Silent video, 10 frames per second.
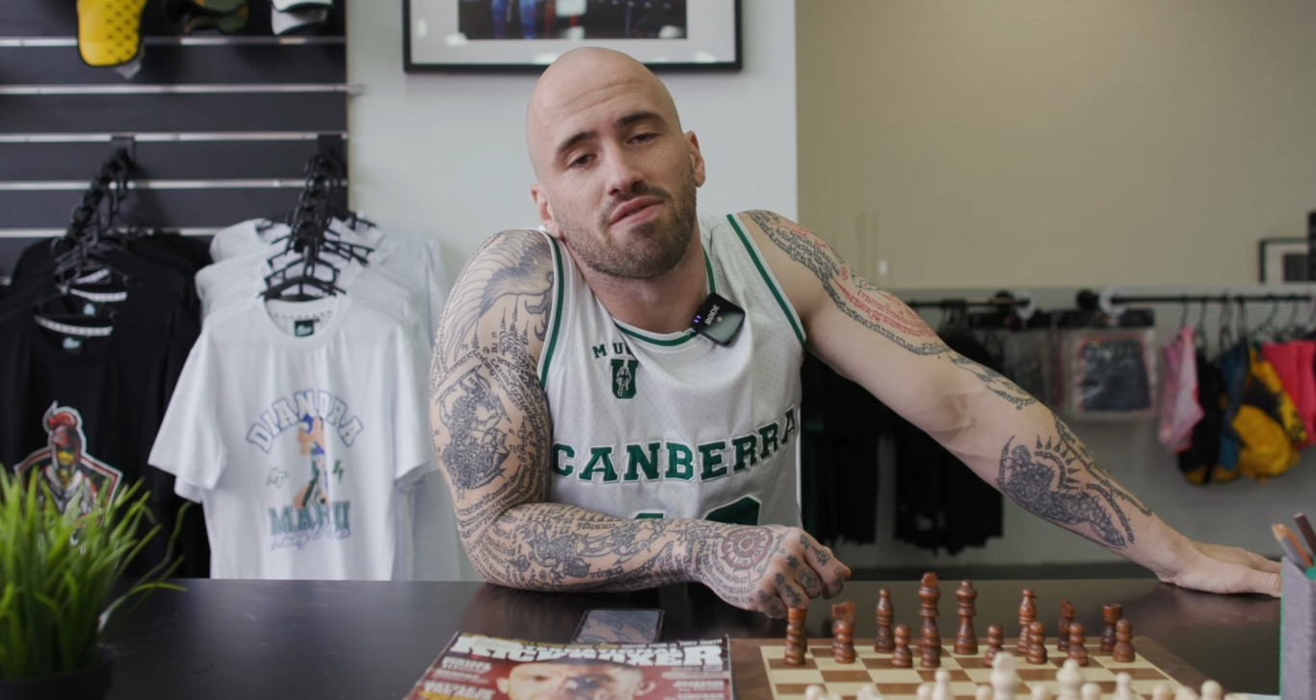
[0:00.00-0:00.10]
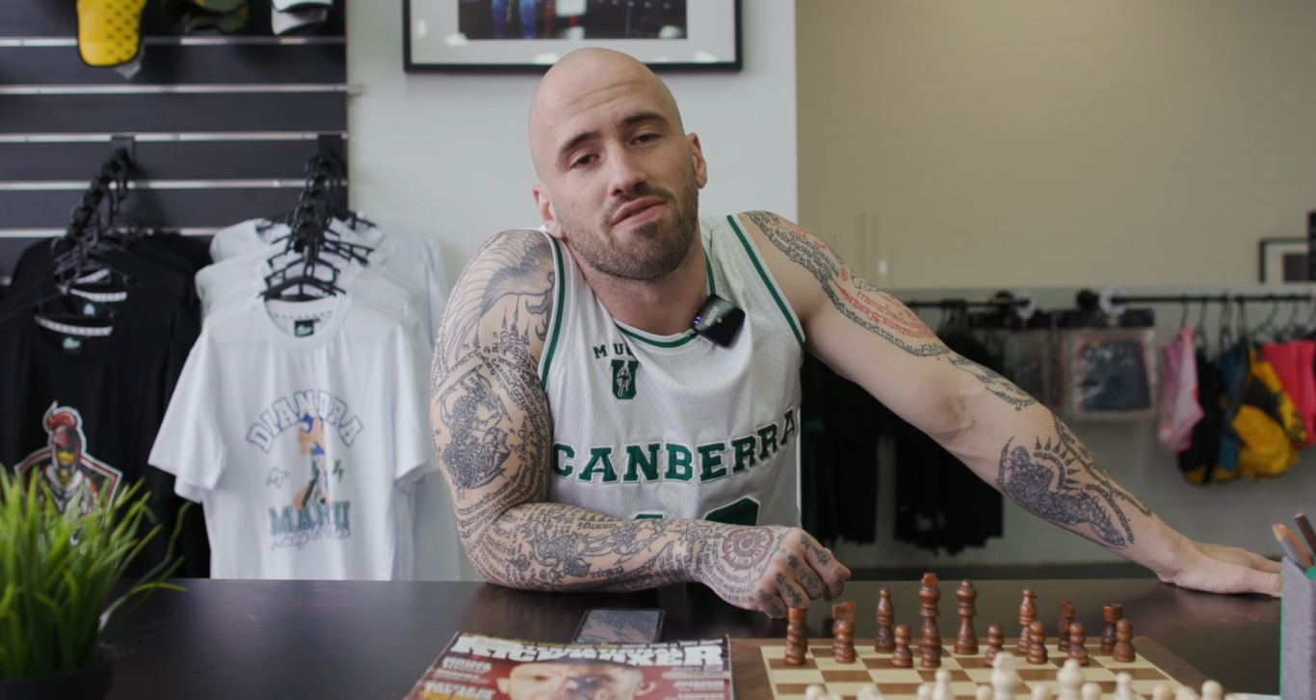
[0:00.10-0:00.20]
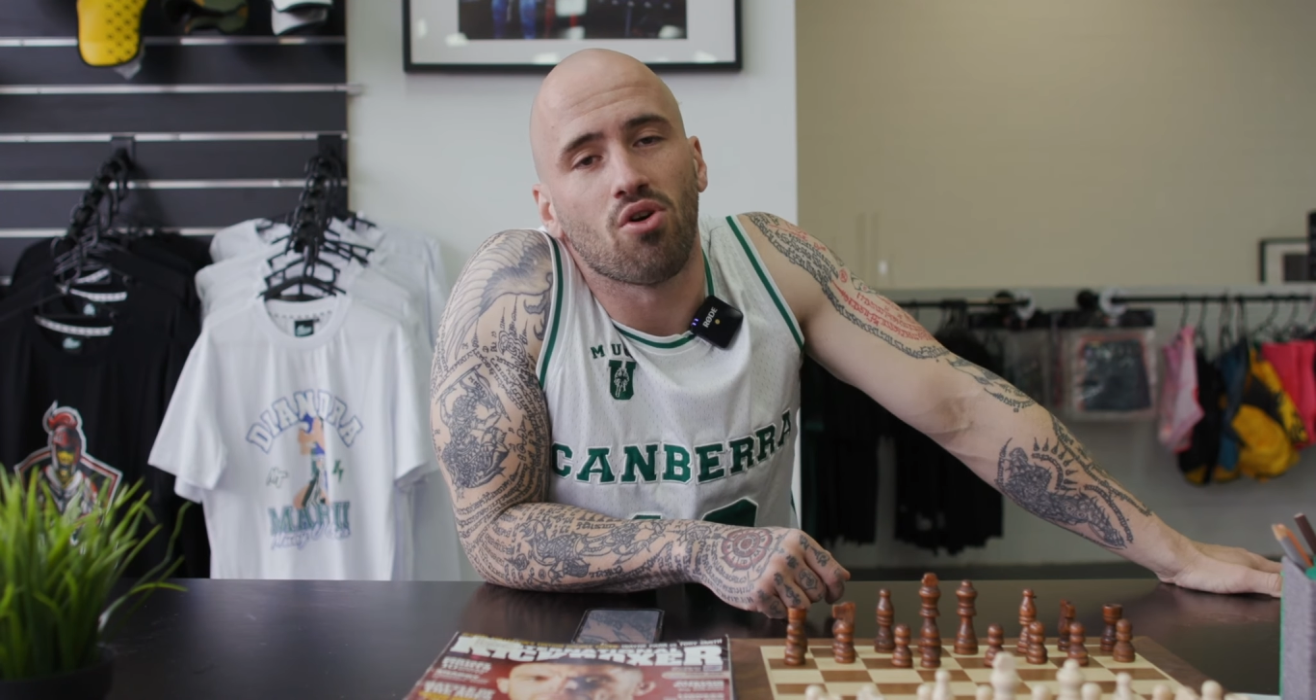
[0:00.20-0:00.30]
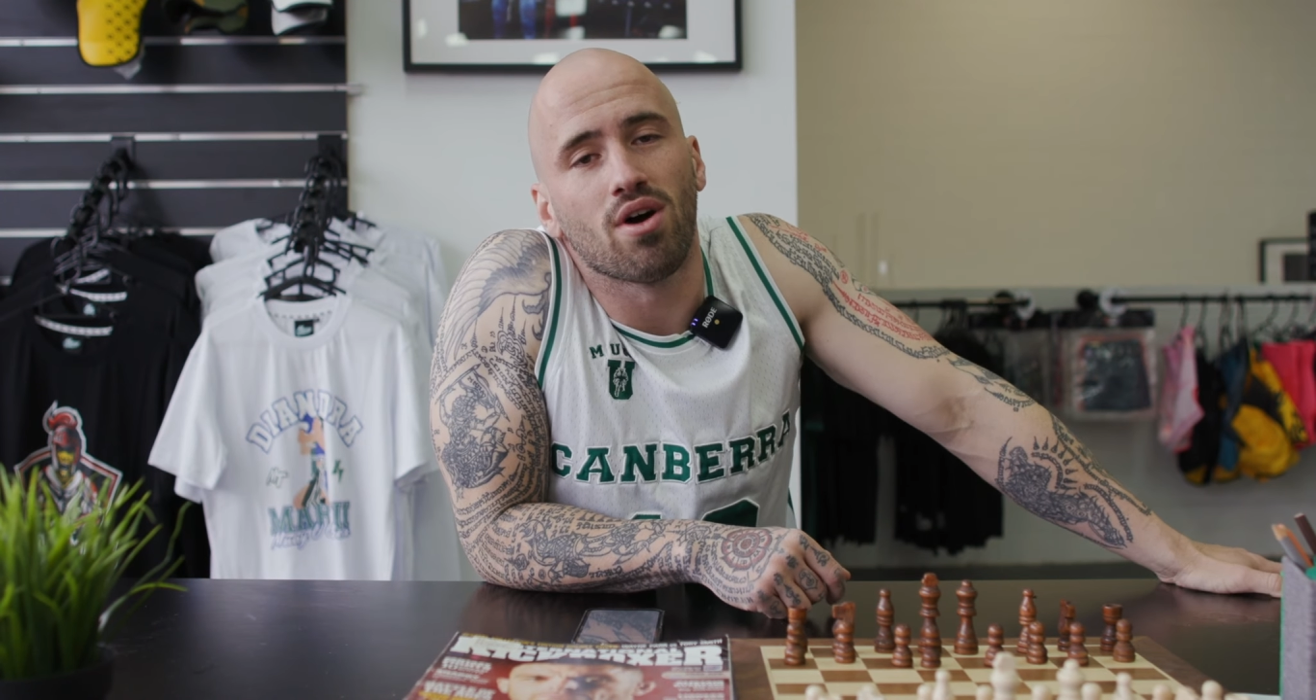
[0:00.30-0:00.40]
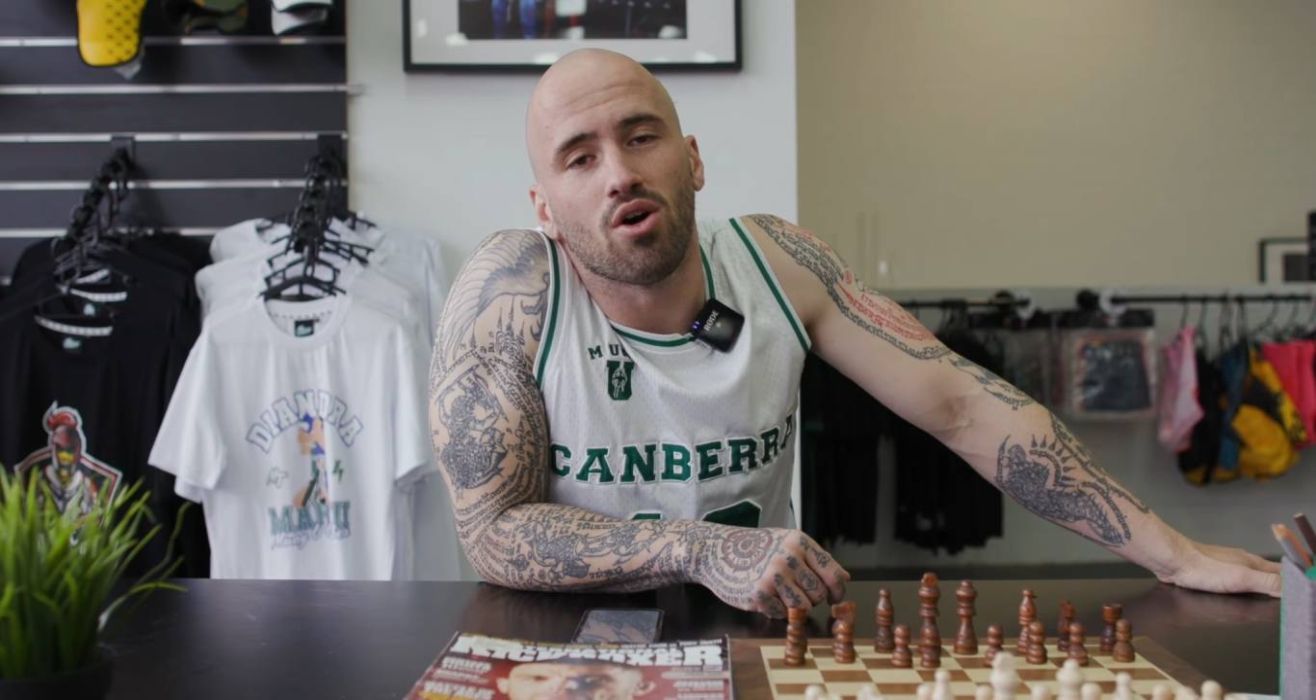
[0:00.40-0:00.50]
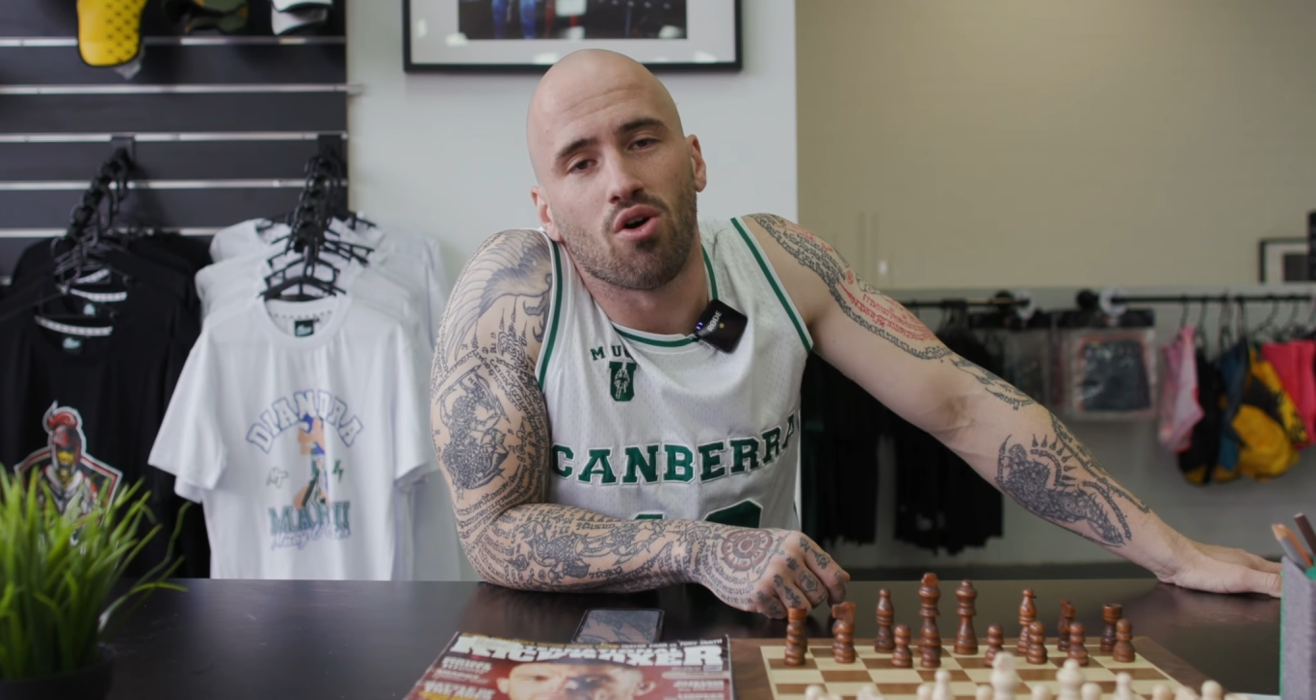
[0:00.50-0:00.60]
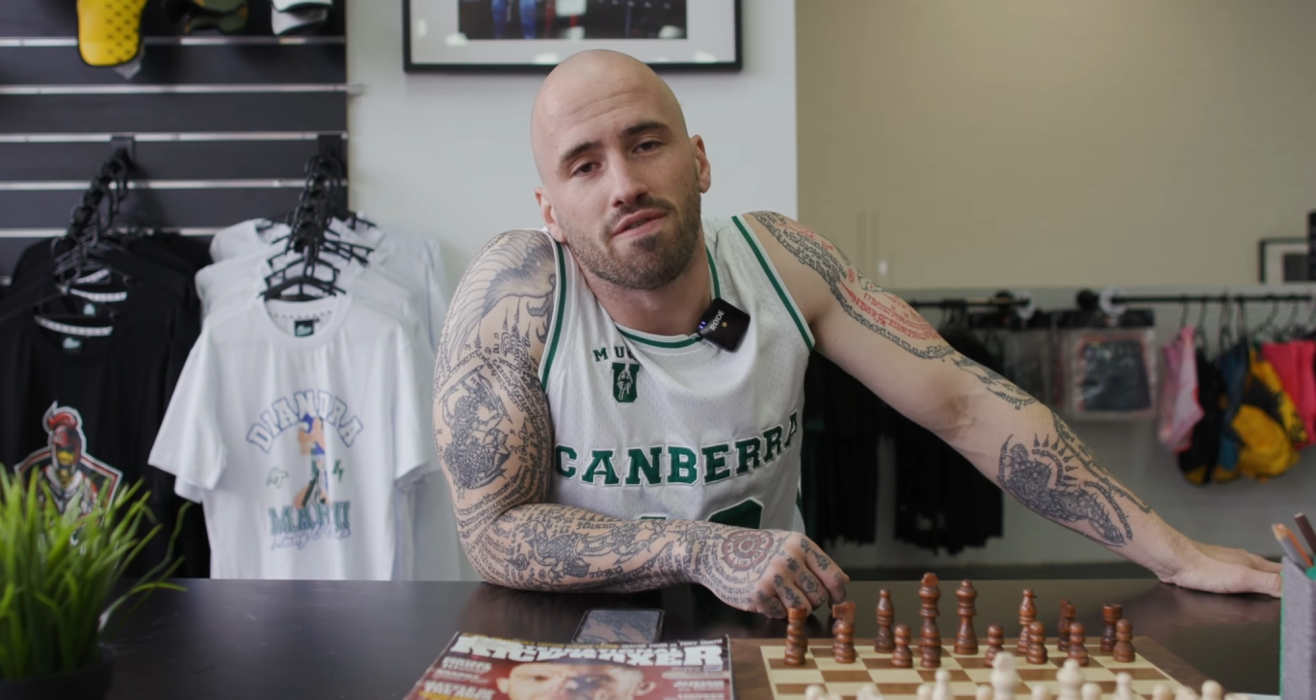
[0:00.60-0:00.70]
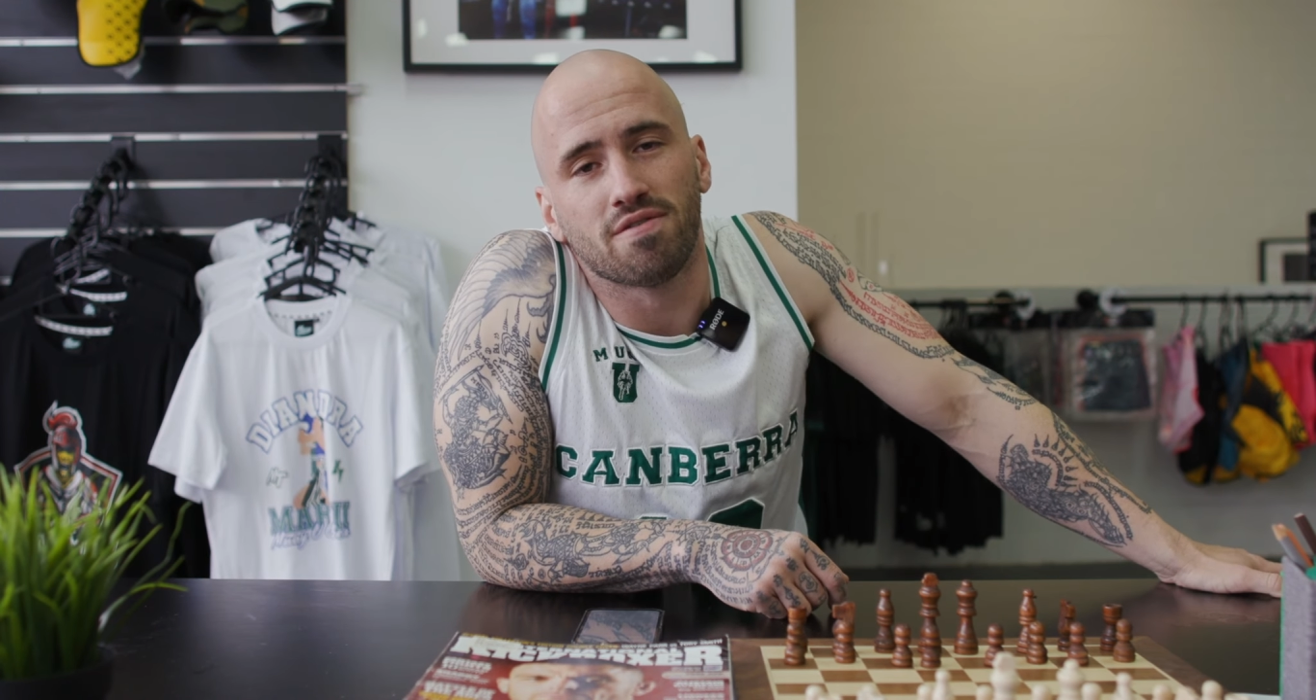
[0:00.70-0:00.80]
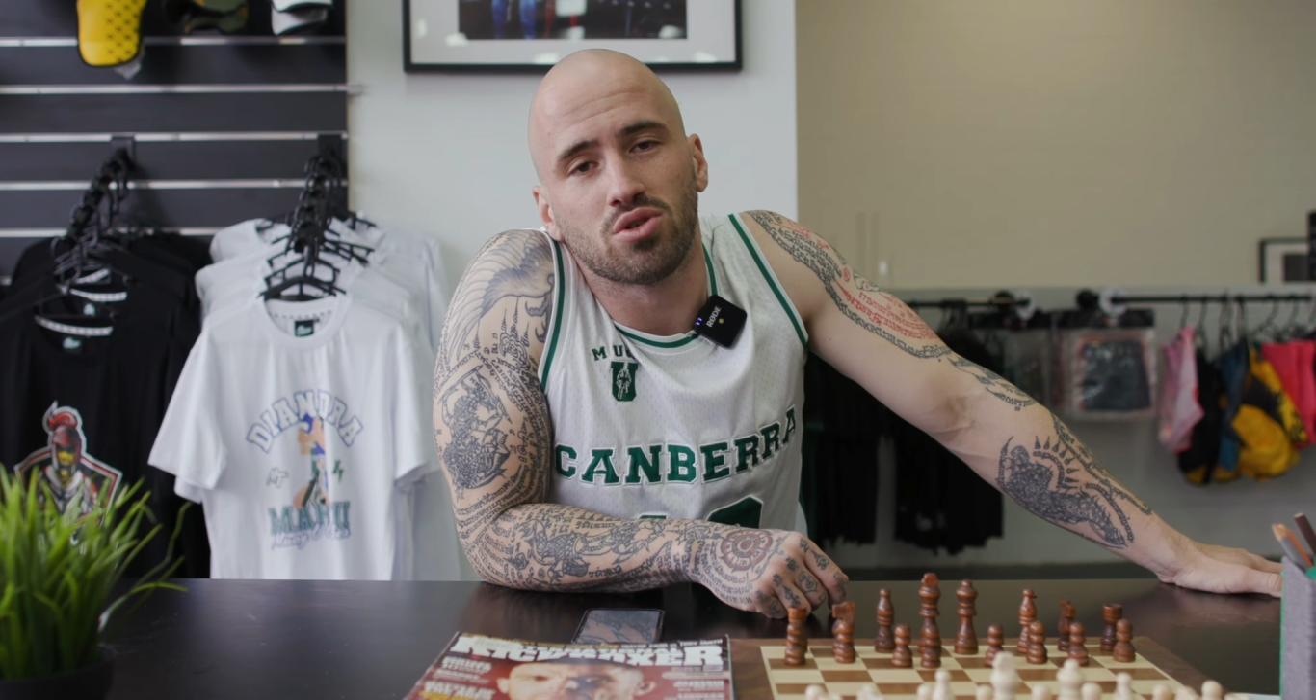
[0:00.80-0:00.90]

fly off